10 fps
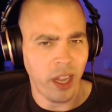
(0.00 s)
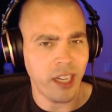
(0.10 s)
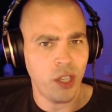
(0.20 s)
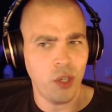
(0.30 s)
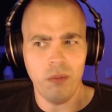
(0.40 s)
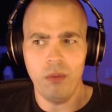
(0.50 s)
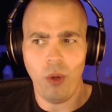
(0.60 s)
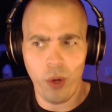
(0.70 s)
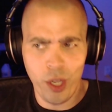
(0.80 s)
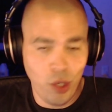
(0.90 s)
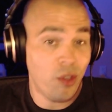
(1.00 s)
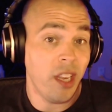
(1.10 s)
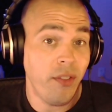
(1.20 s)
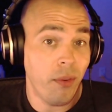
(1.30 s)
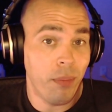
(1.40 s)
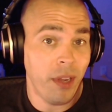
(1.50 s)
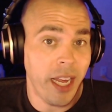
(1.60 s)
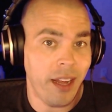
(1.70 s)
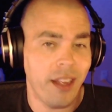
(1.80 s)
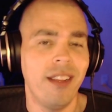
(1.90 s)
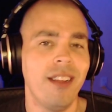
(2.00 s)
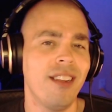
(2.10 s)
Like did you just leave them blank?